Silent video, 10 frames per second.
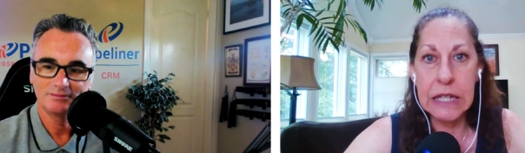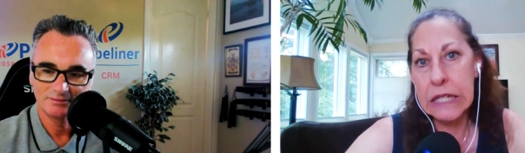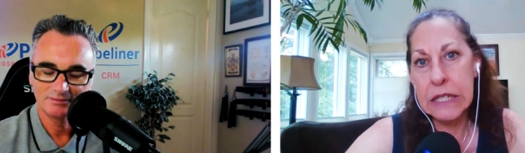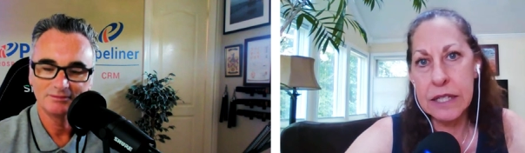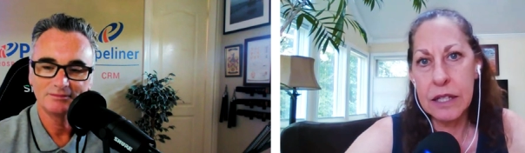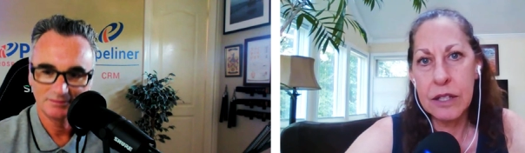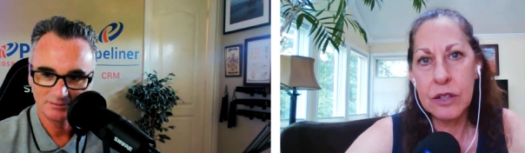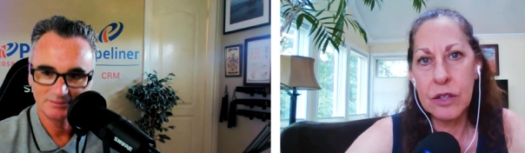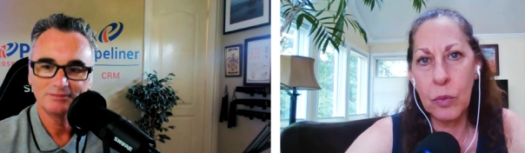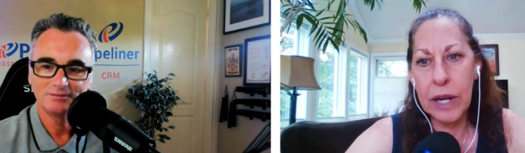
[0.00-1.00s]
Speaker 1: is
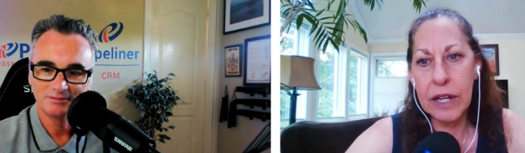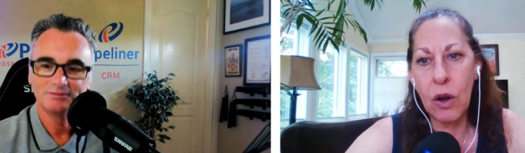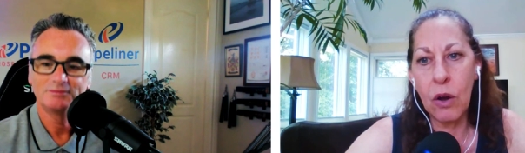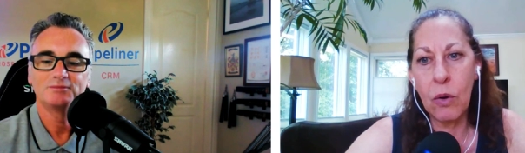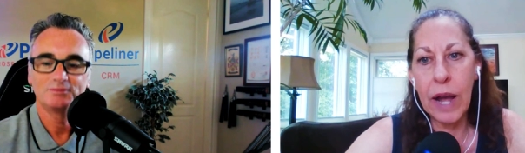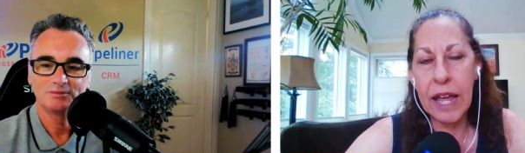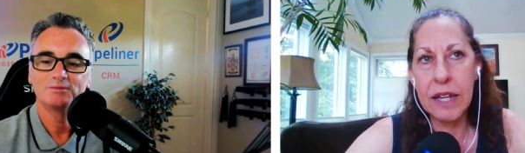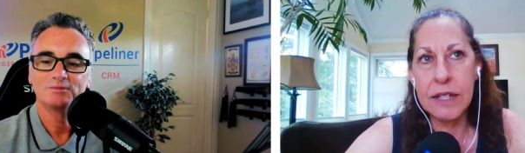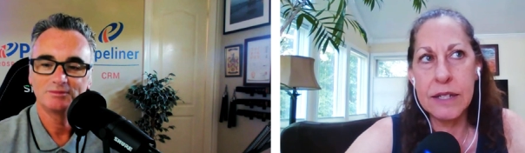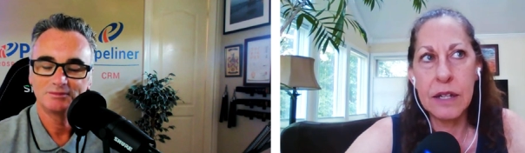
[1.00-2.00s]
the way to go.
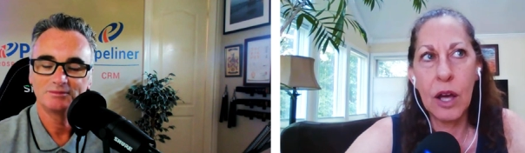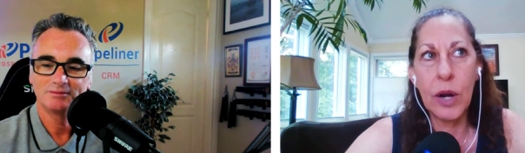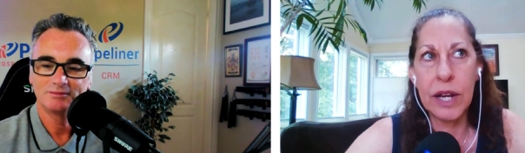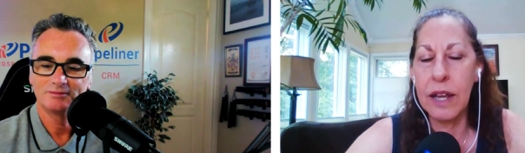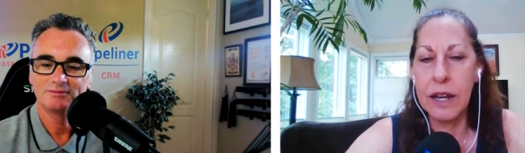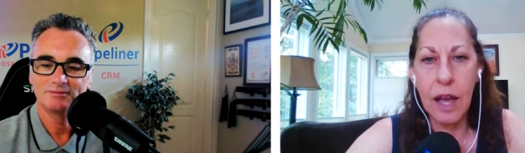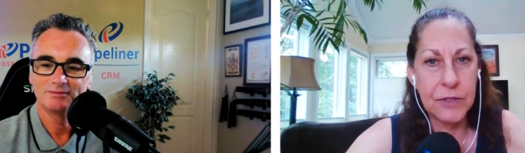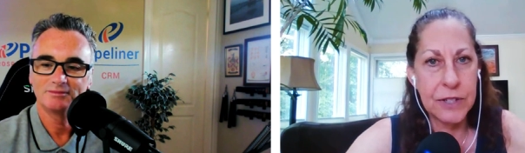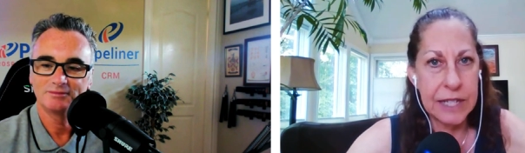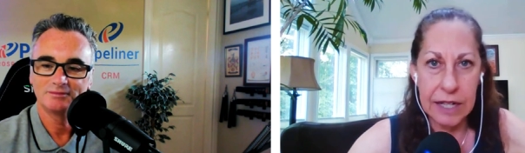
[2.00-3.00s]
And all right,
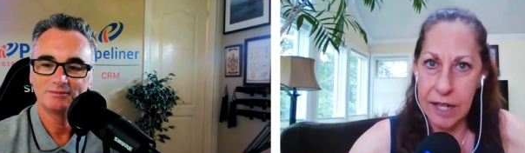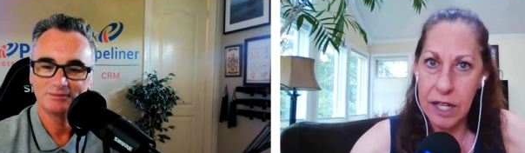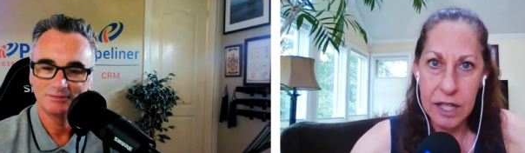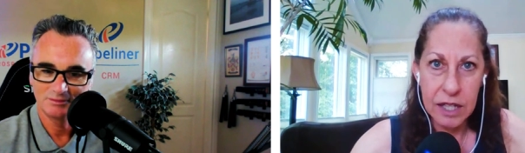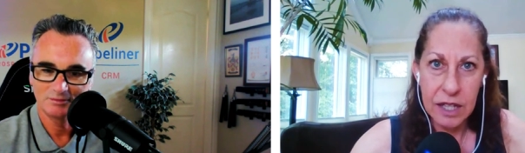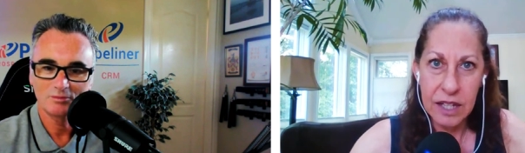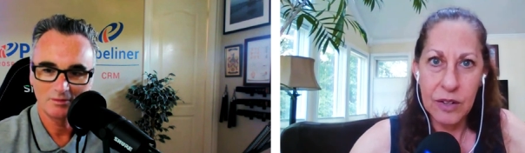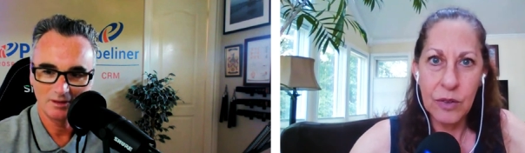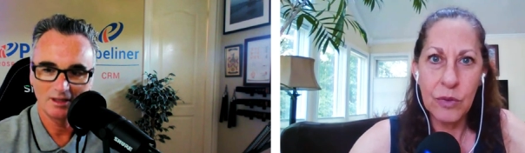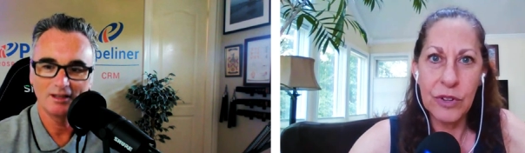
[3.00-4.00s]
enough data.
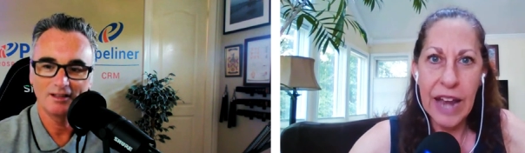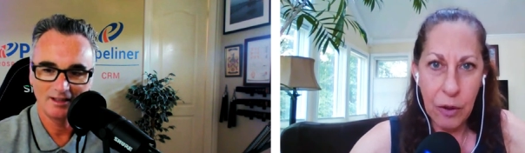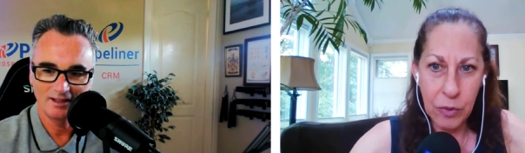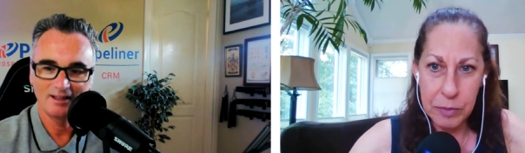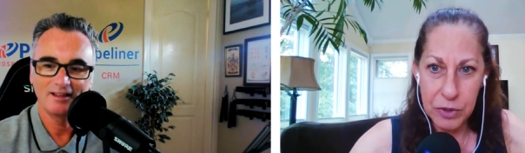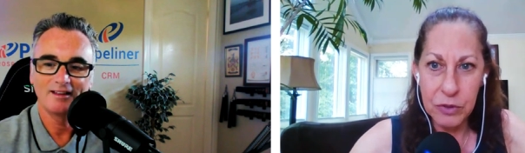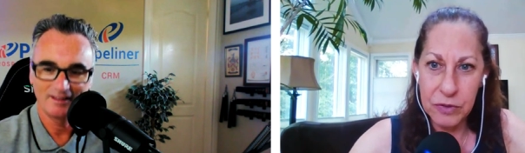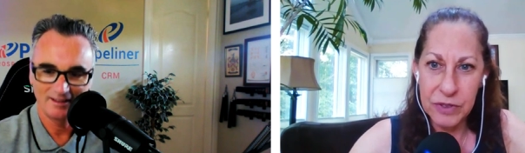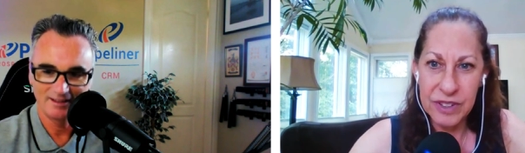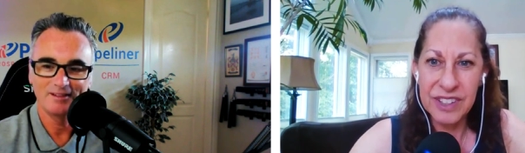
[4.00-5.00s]
Yeah. Now we
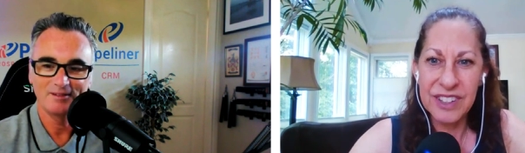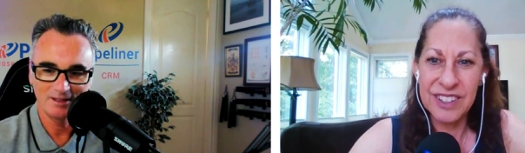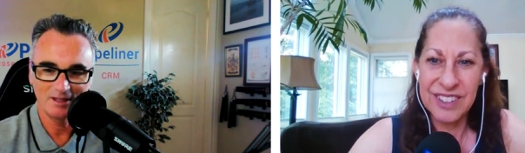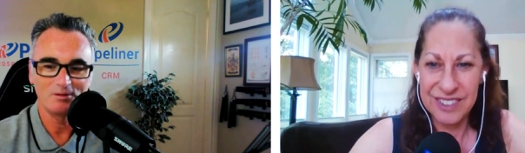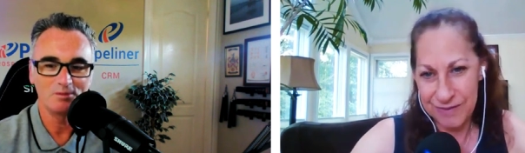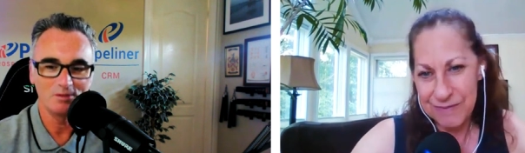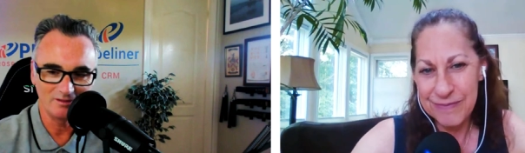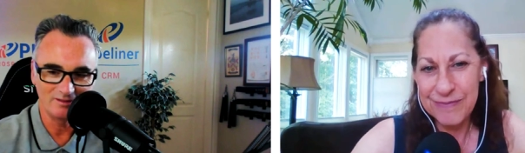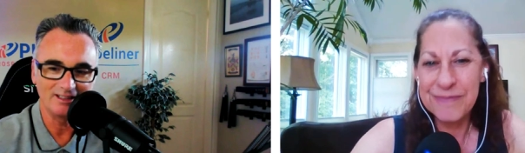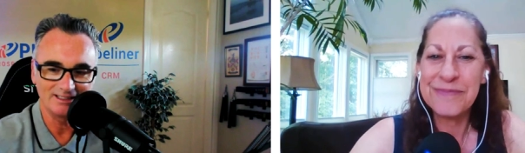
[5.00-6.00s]
move
Speaker 2: now we
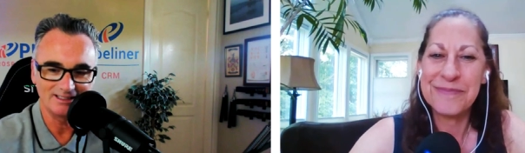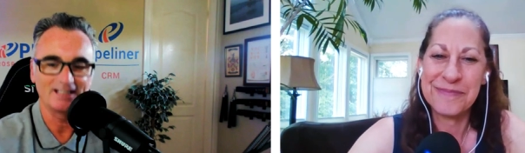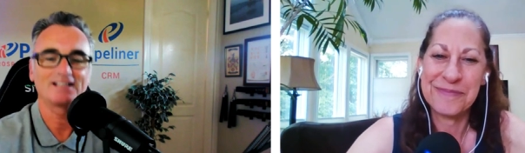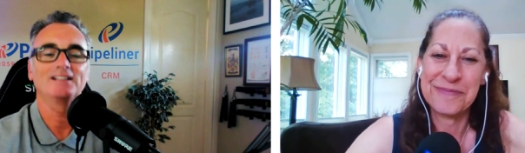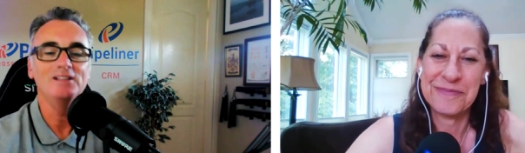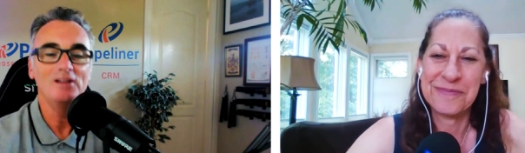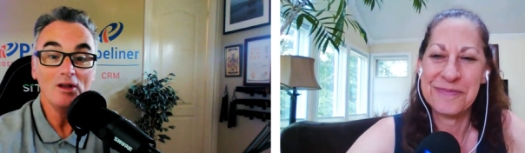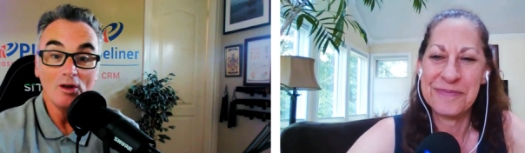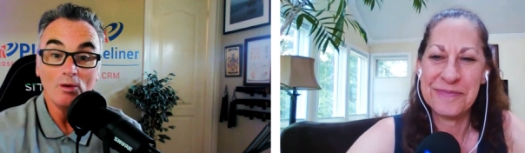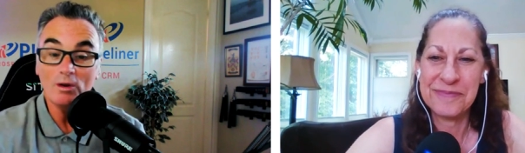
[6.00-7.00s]
move exactly
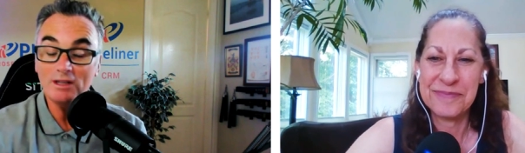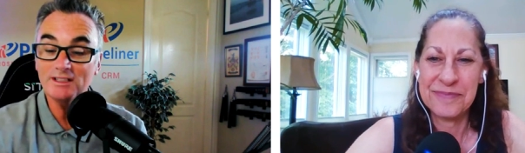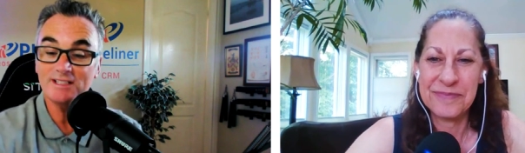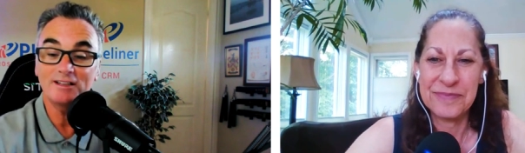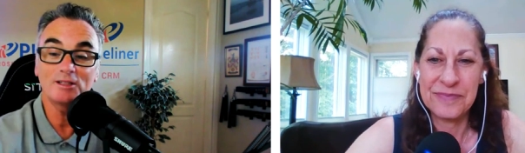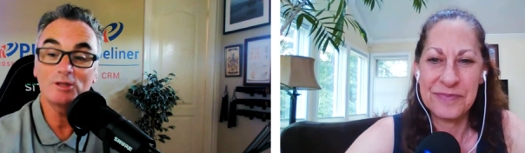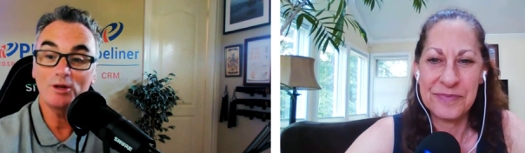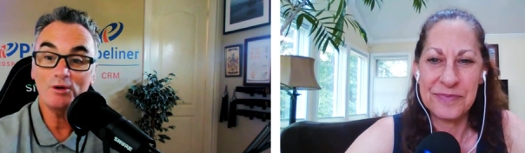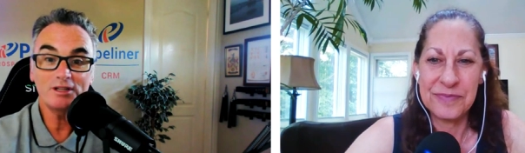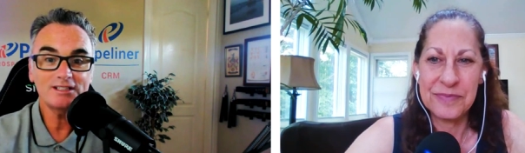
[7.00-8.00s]
well listen
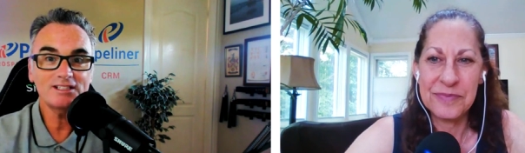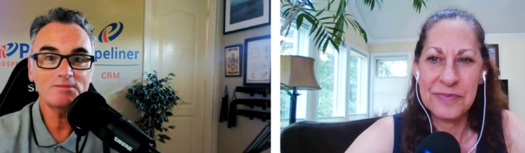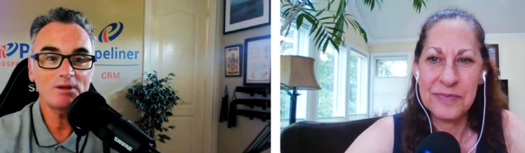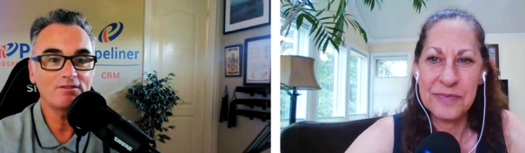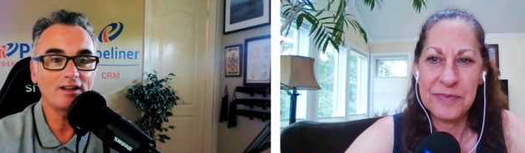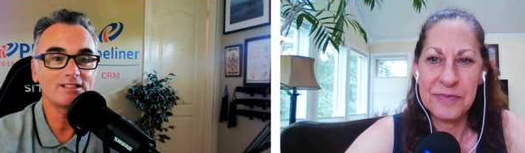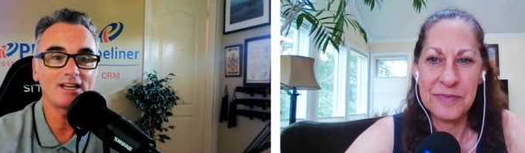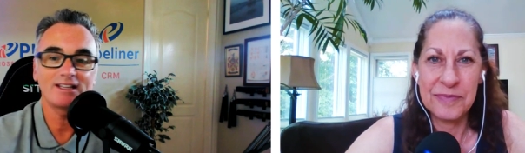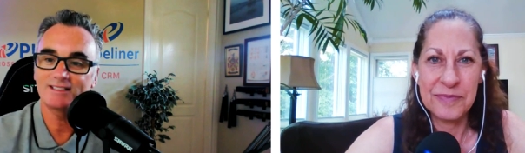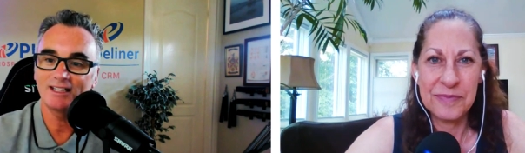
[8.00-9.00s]
lori this has been
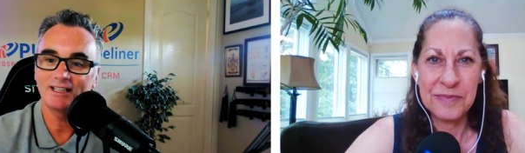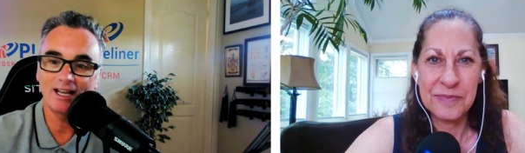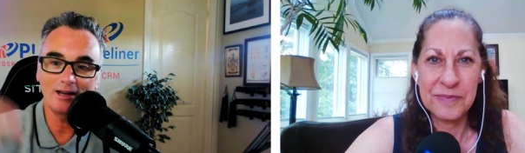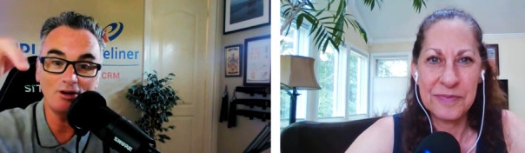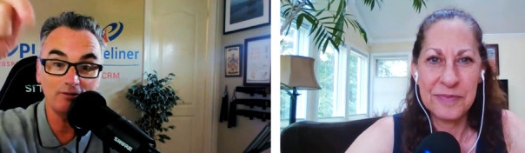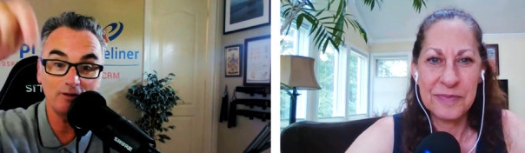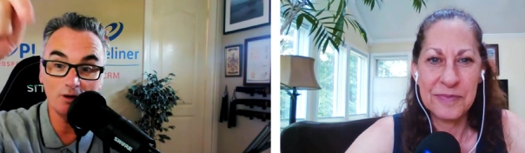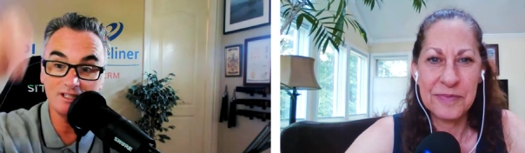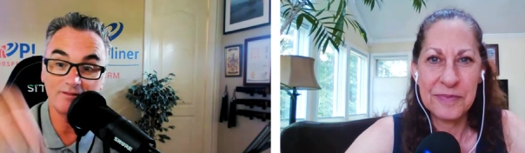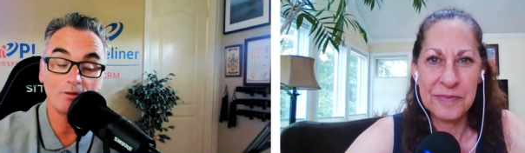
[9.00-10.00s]
fantastic uh, all of
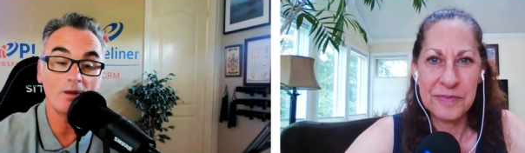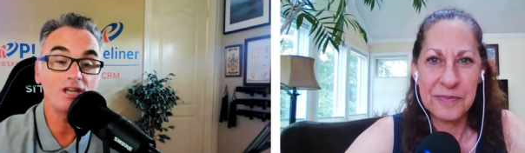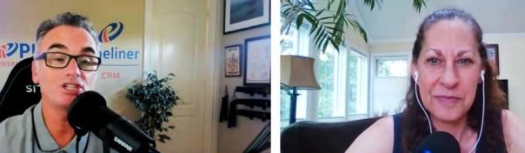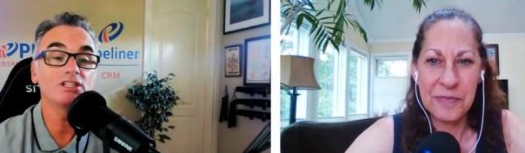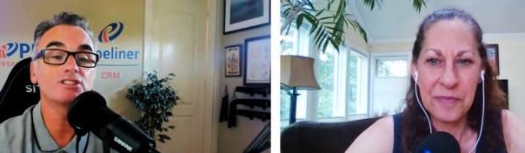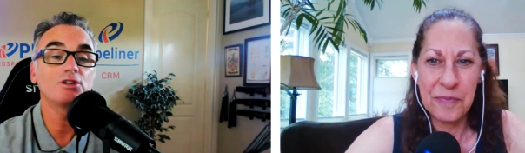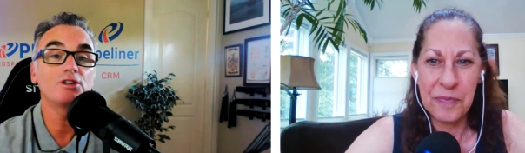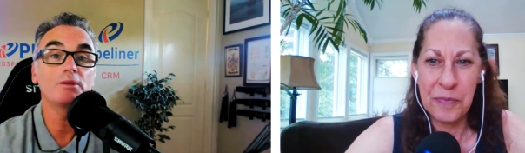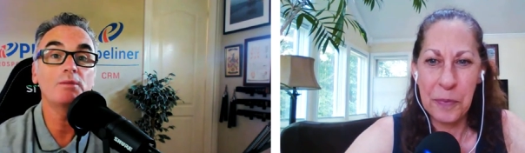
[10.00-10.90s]
lori's information is going to be